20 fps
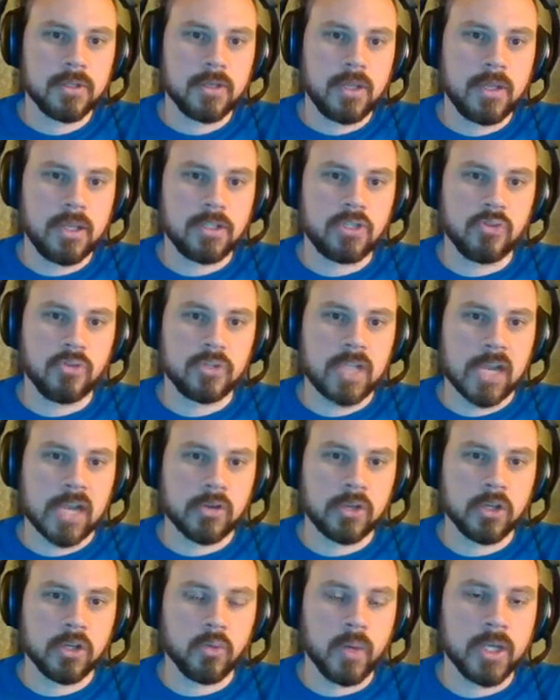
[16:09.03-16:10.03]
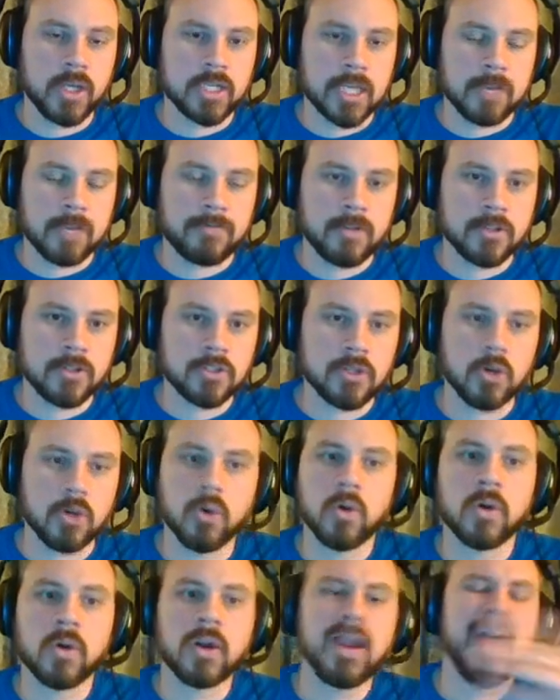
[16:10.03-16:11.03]
and 2 attack will kill 1 toughness,
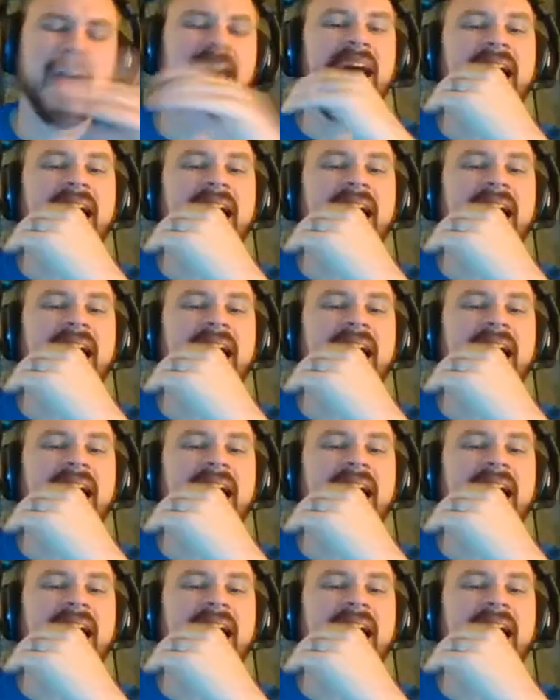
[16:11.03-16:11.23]
or